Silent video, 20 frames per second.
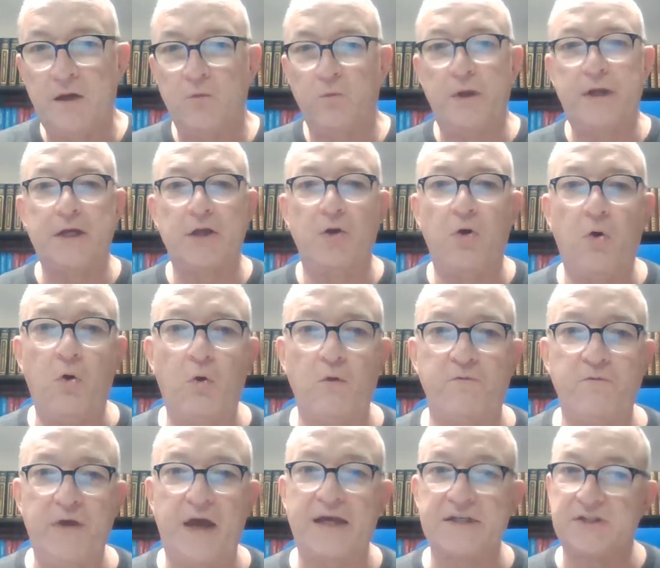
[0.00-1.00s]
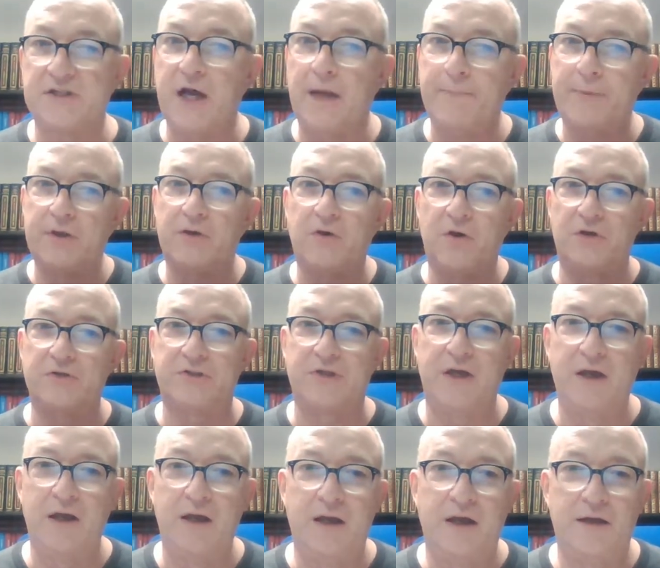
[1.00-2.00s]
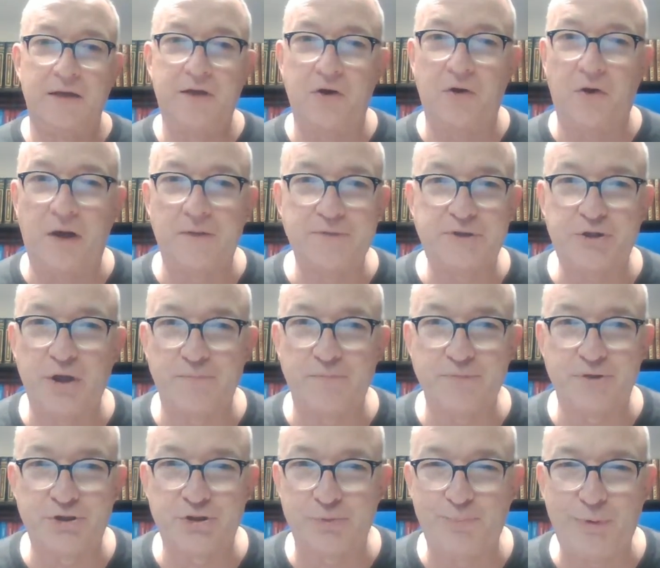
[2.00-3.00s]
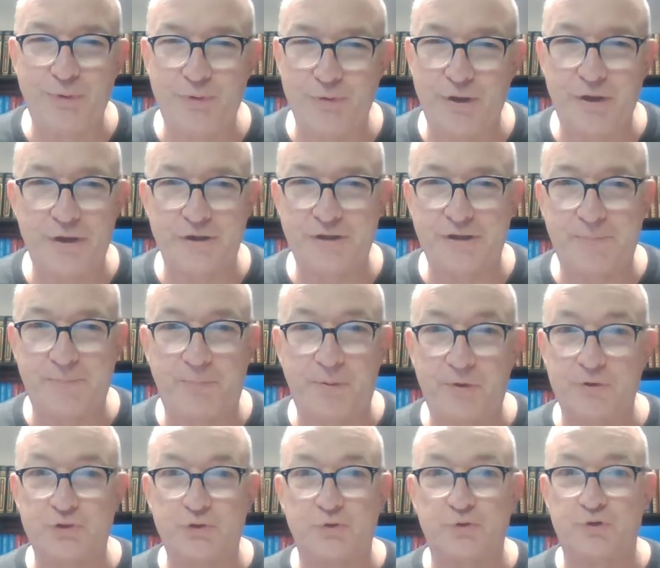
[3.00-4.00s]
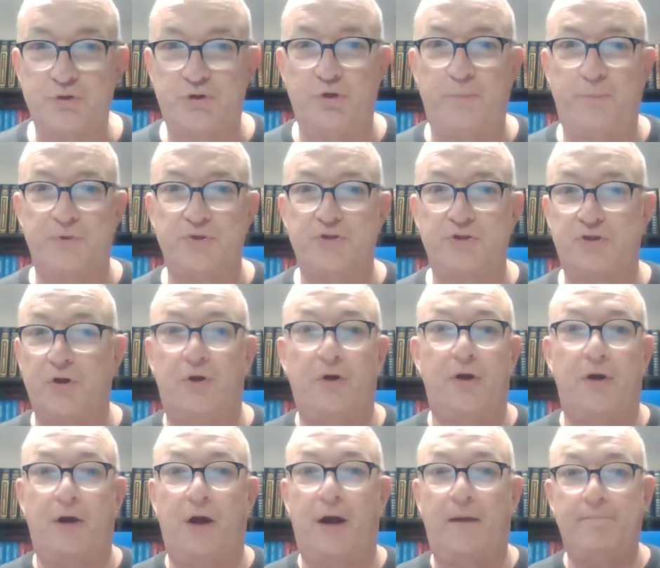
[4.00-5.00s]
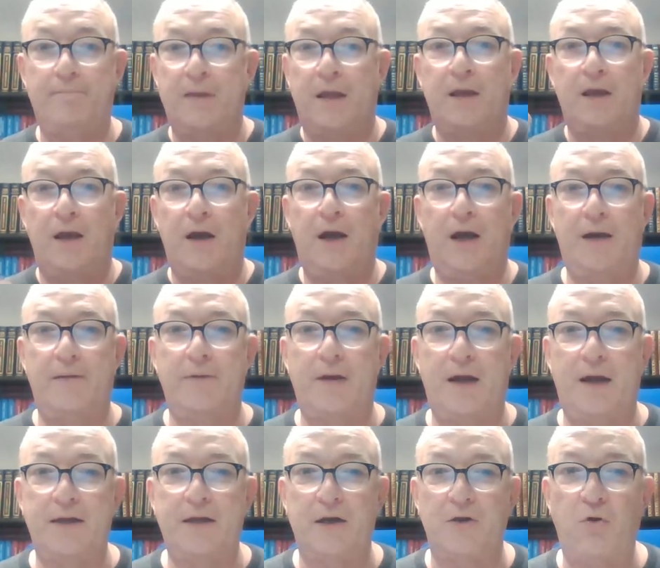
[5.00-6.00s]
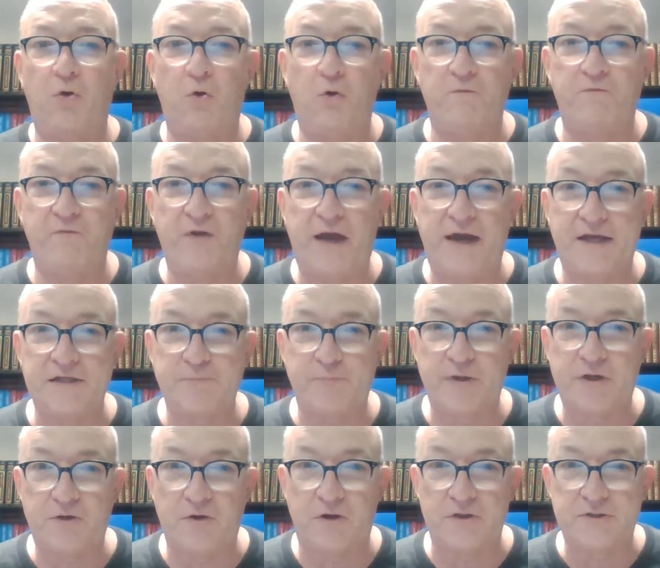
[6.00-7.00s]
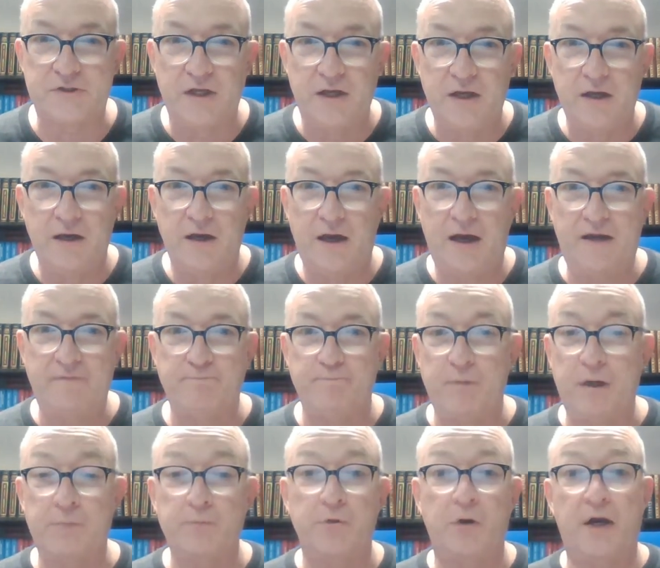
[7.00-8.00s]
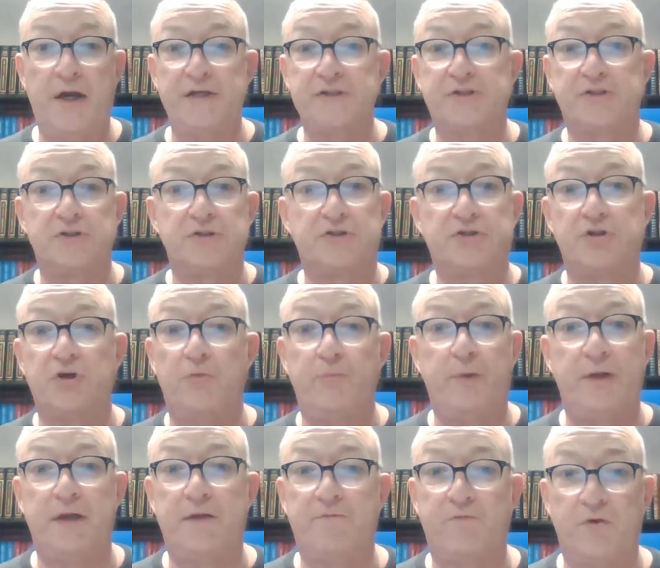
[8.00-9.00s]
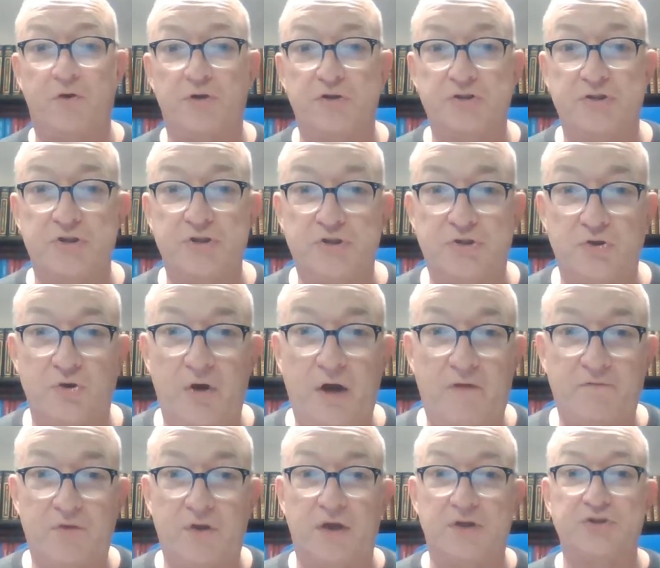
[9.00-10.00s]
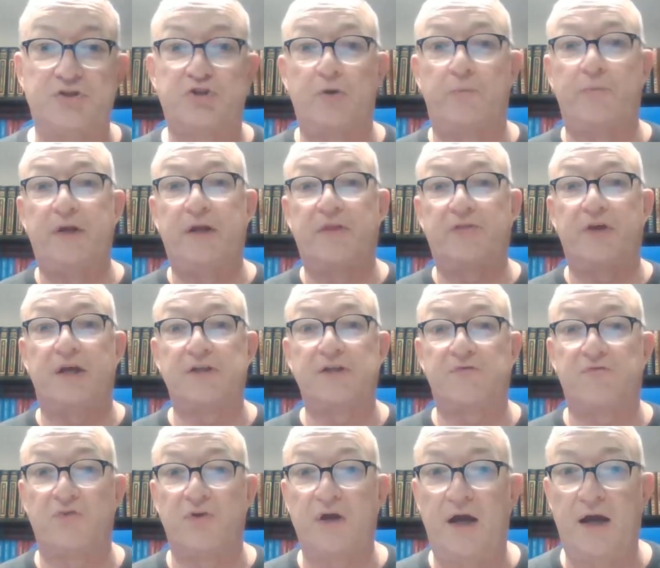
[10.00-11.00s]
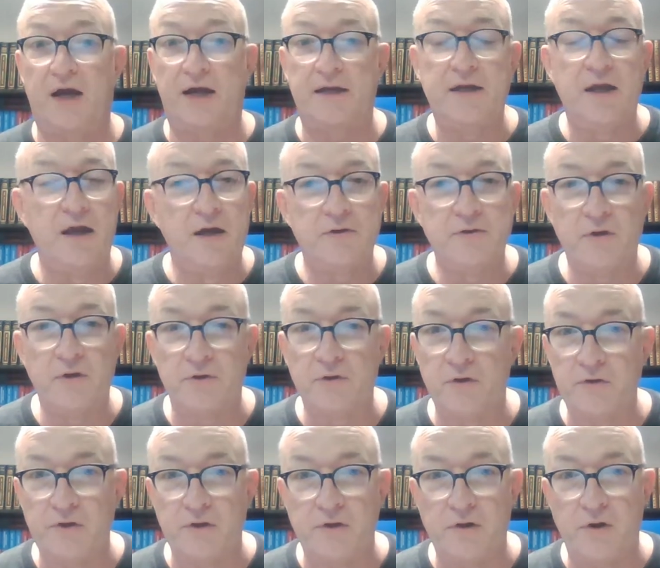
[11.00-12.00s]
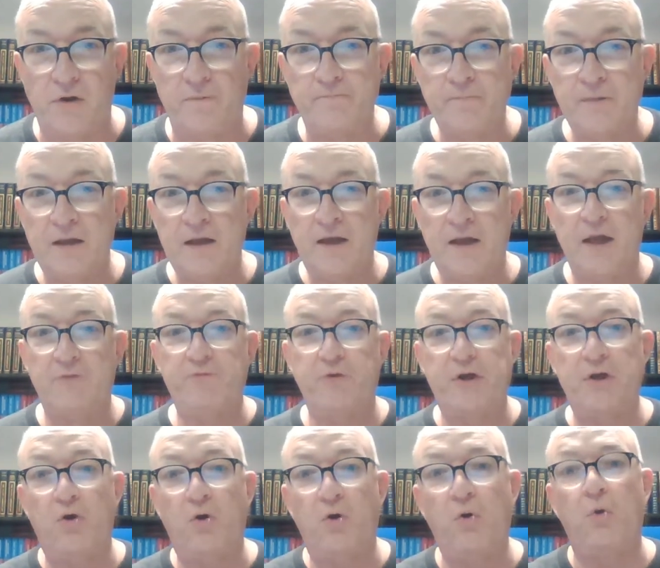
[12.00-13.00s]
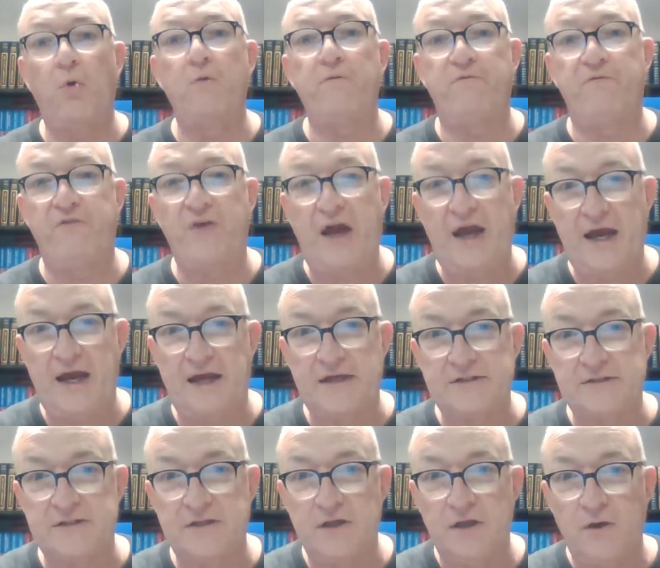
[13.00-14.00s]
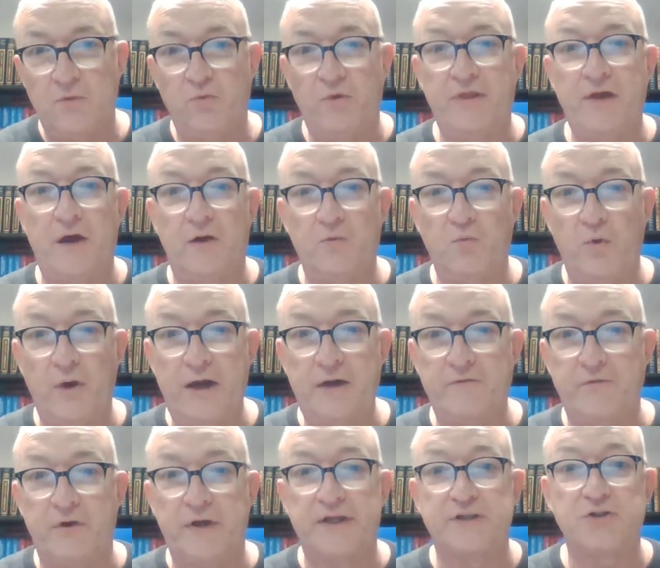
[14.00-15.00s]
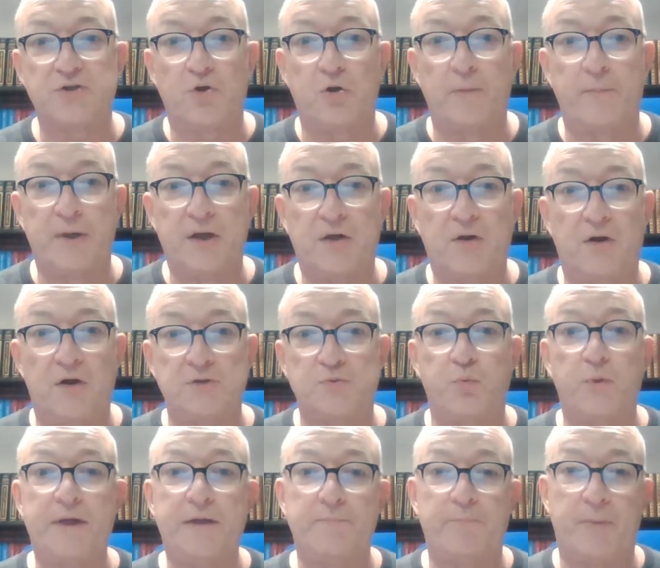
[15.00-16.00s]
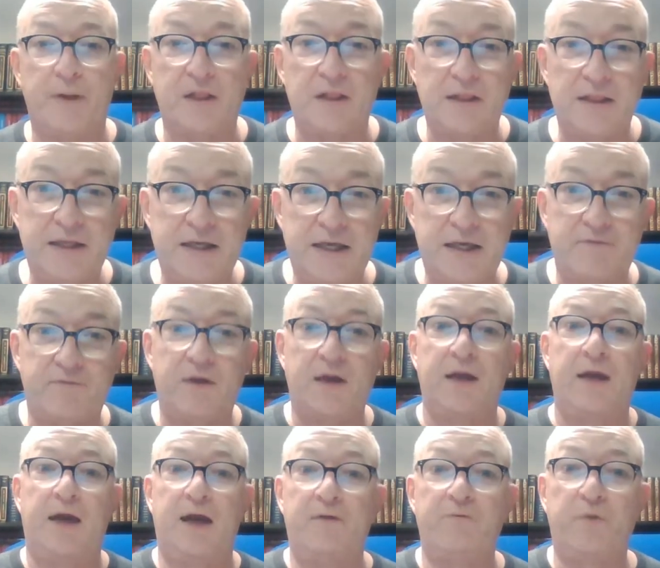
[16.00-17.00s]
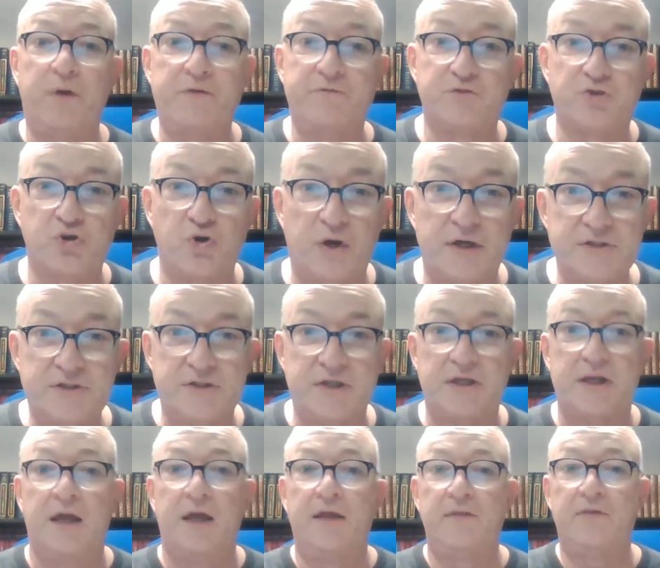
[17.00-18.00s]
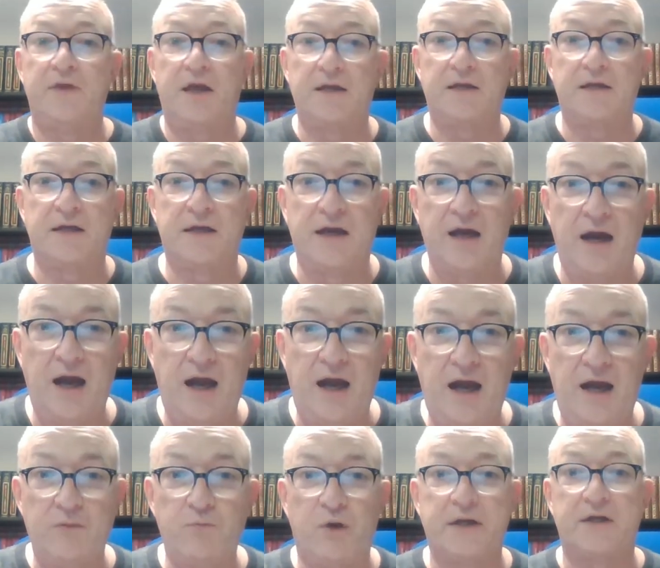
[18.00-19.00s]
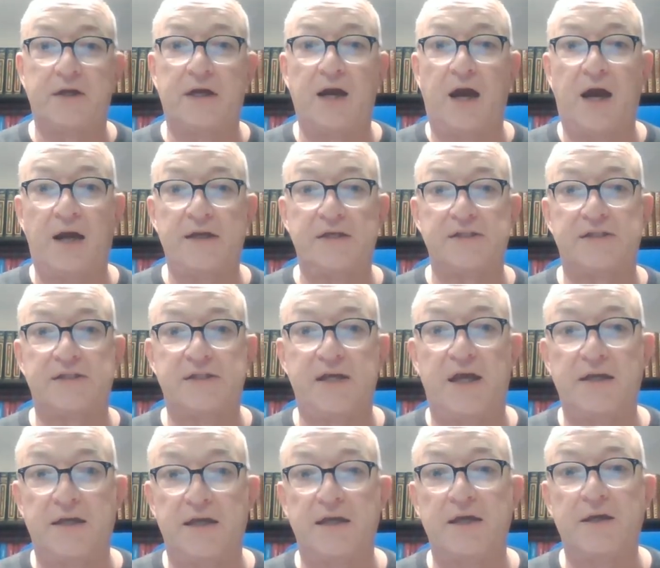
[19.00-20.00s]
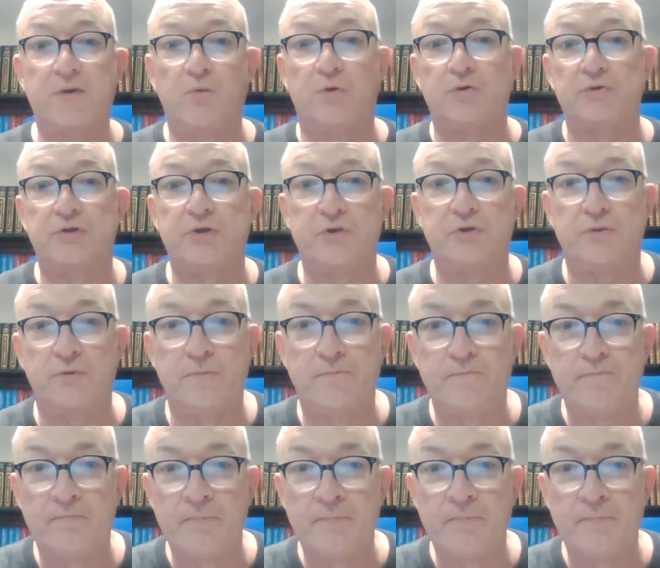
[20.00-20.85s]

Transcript: We can hold fast, not because you know I'm some sp- uh, spiritual superstar. I'm, I'm, I can hold fast because I've memorized so many verses or I've done so many things for God. No, no, no, no. If we hold fast without wavering, it's going to be because we believe and we've trusted that God, God has said he will do.